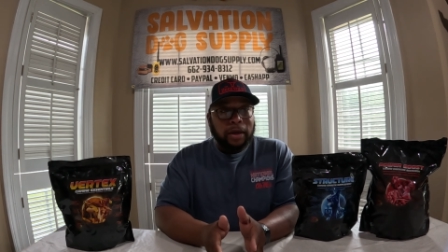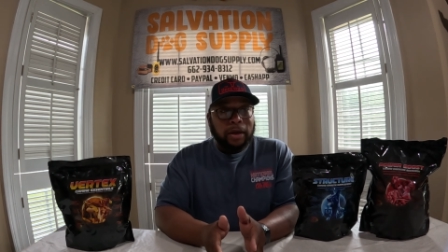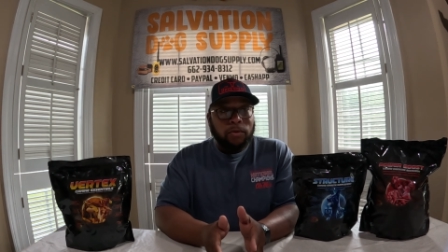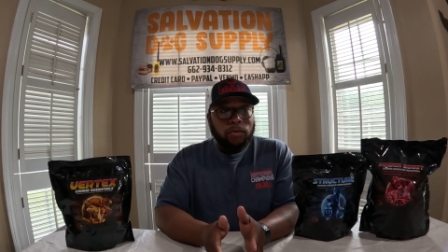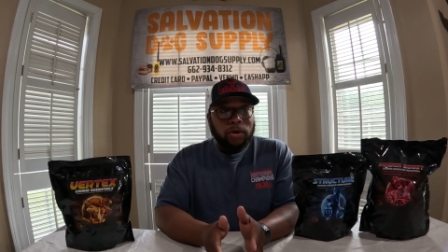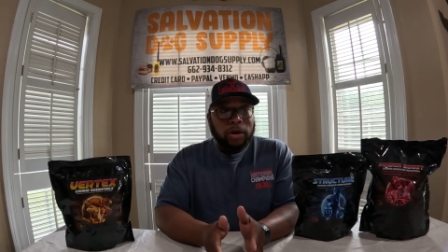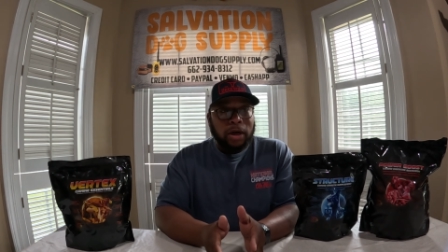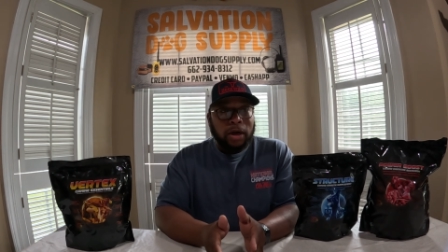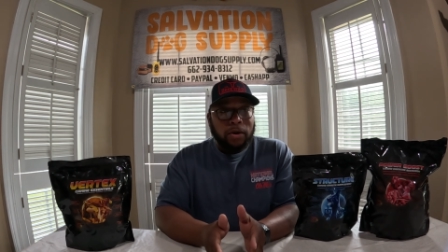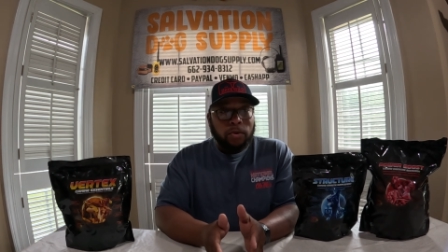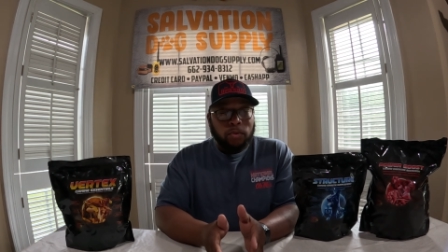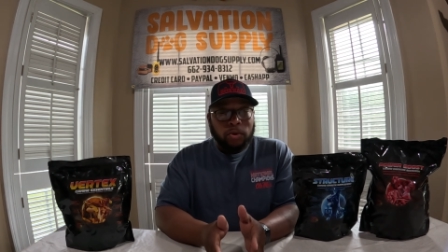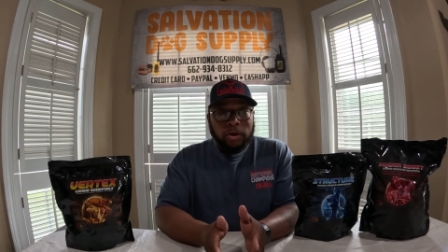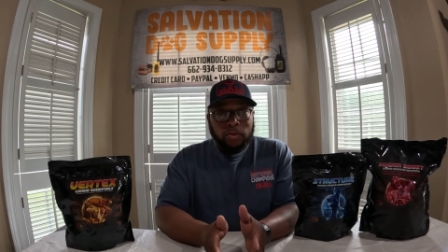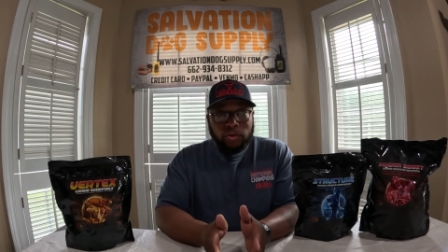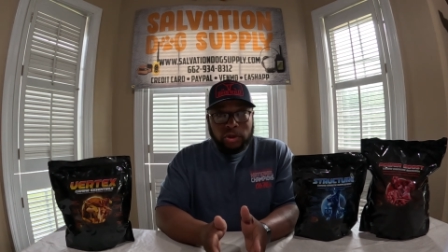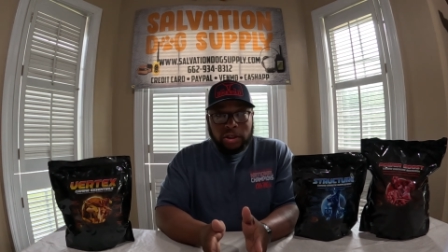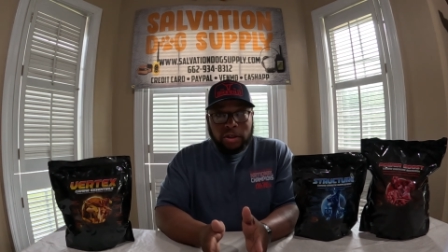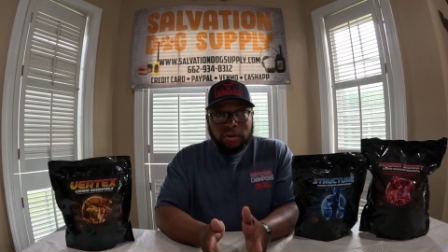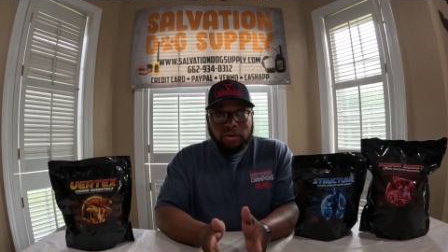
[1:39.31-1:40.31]
when I
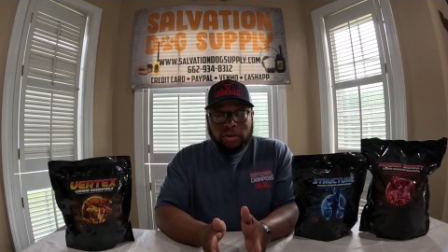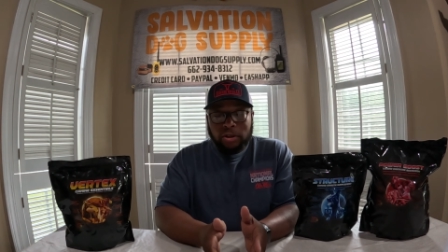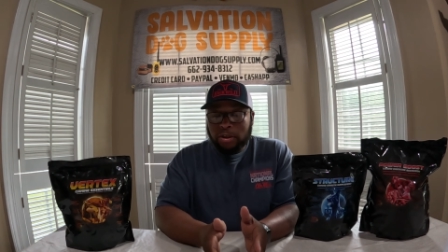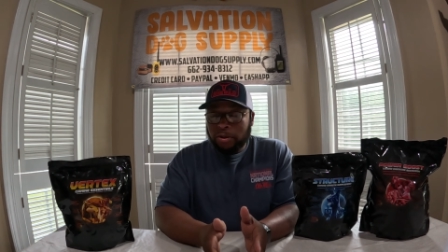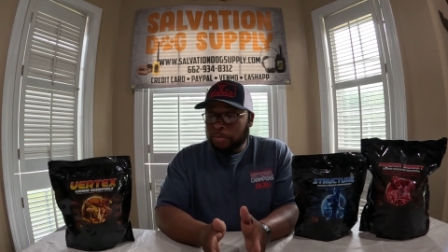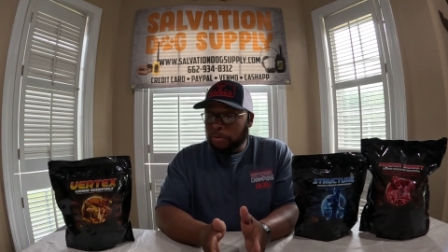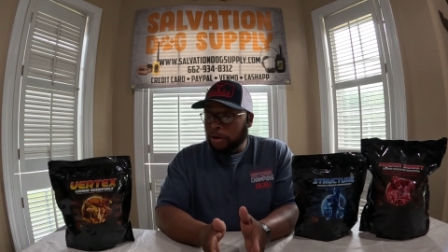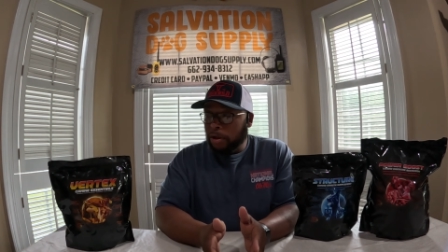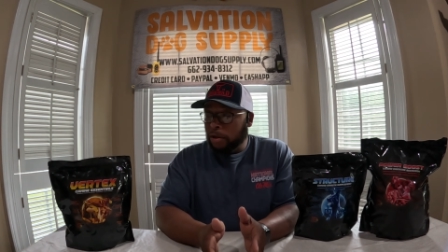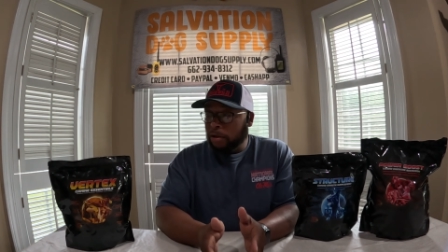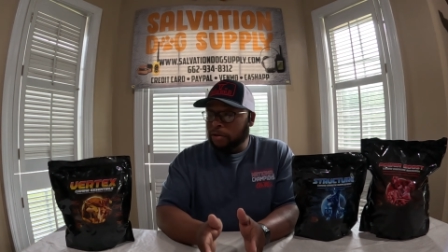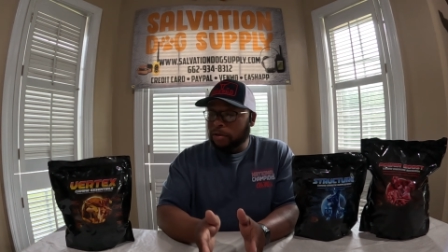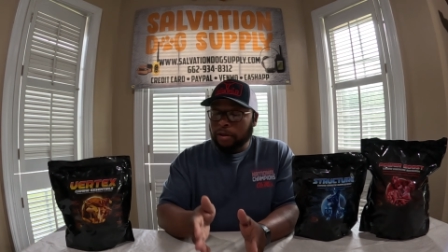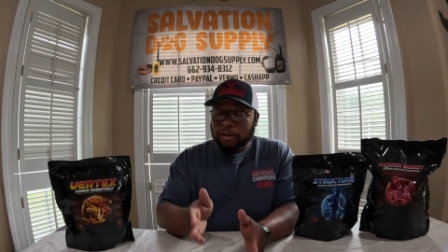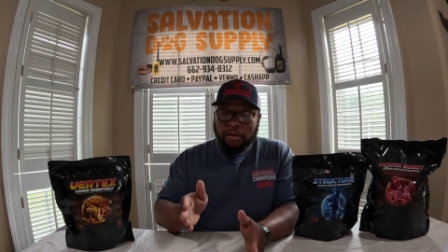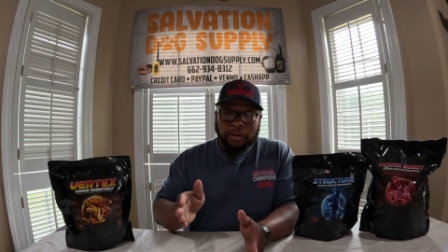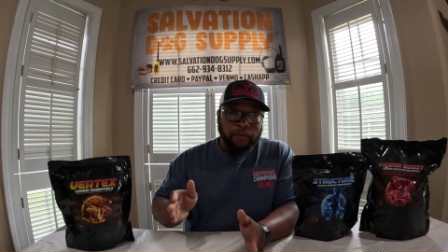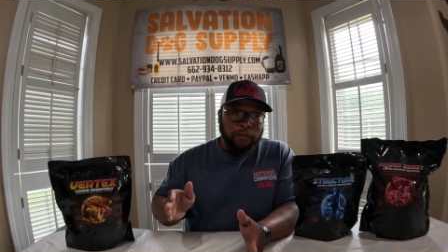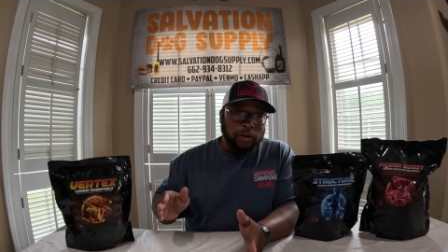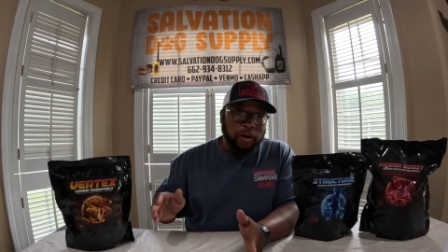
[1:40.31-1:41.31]
when we use these products
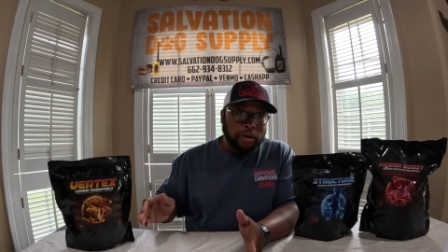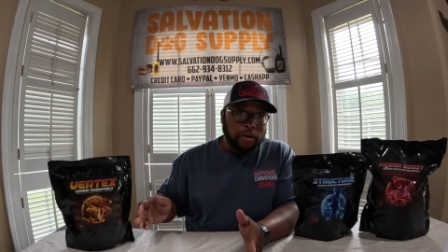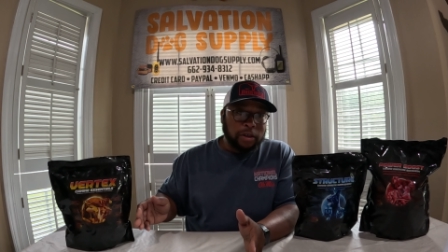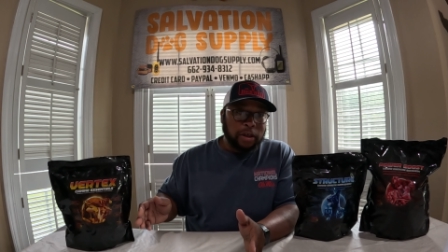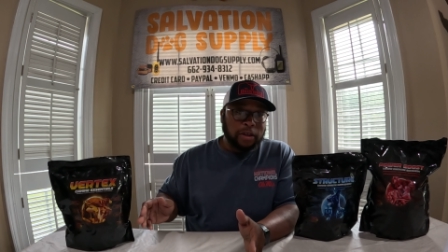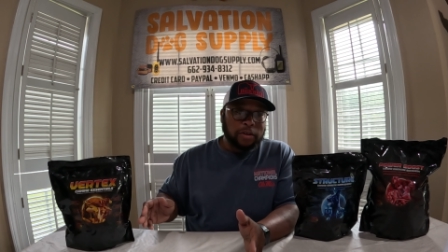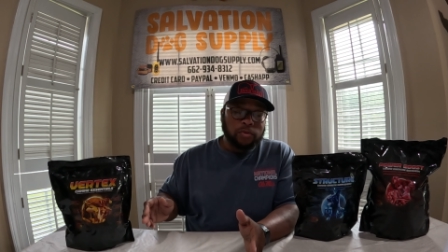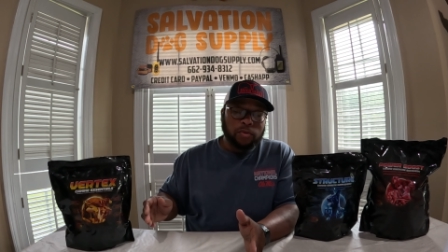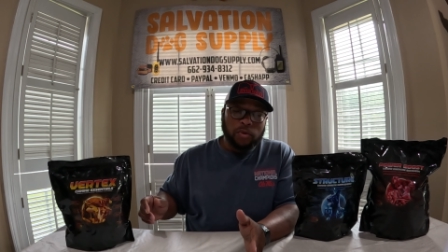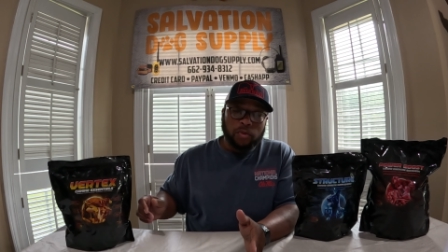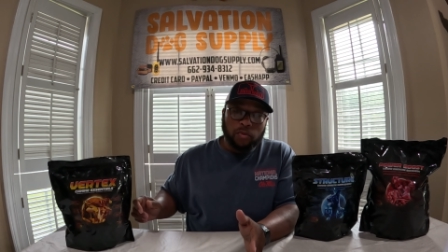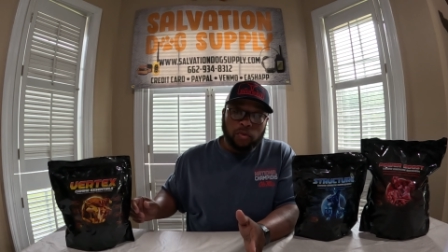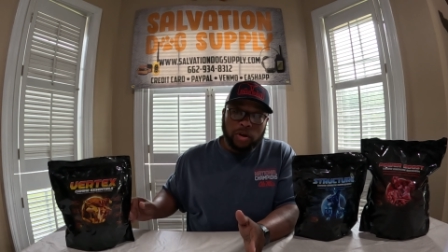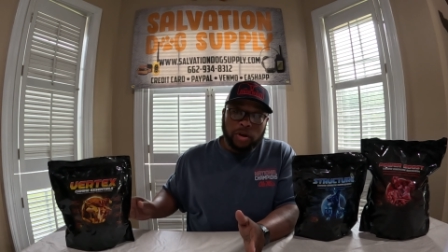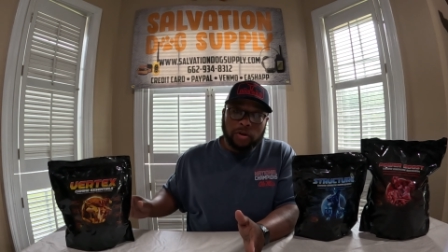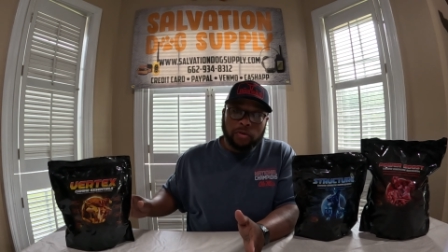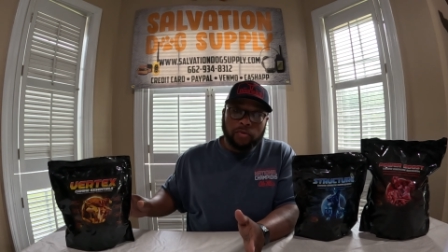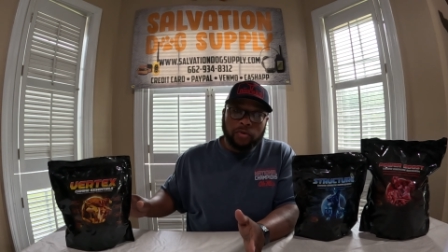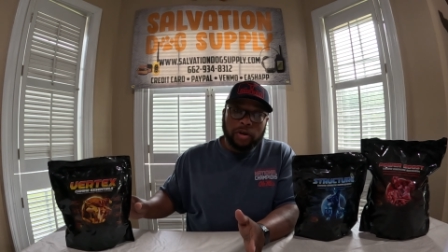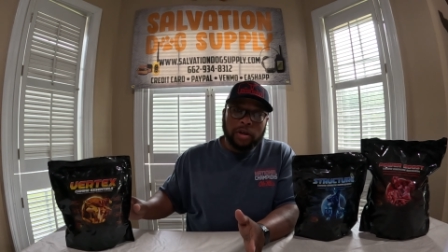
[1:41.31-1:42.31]
like the Vertex, when
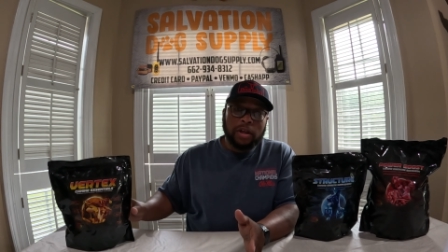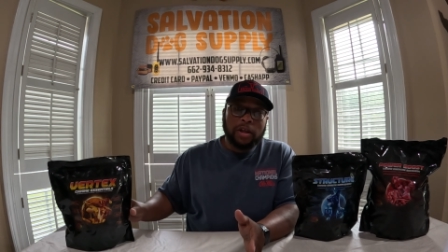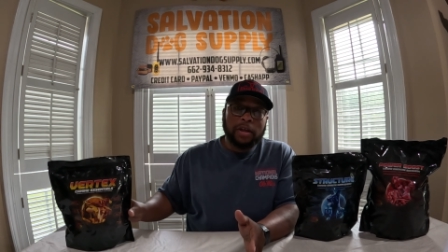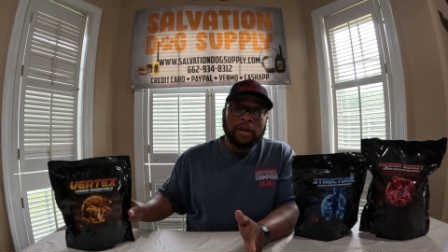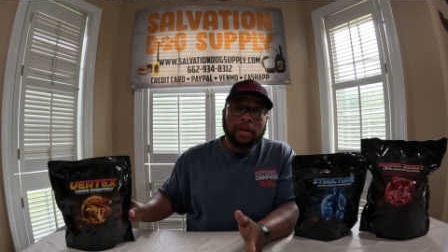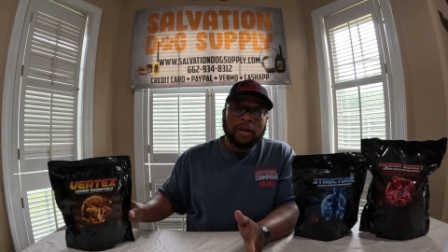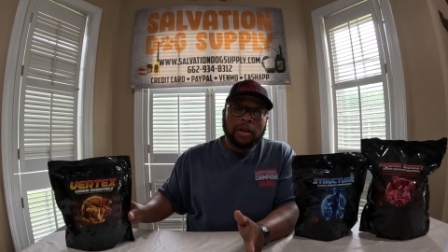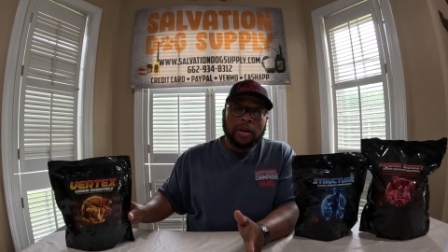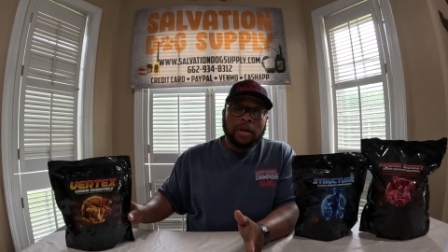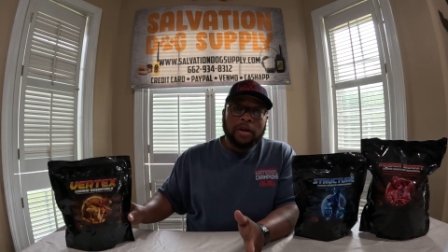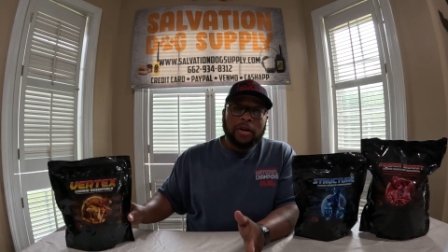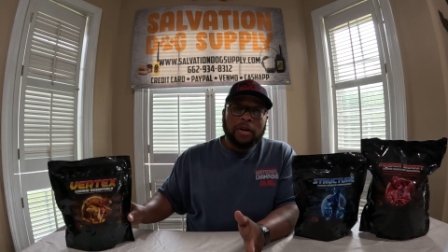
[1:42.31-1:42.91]
we are really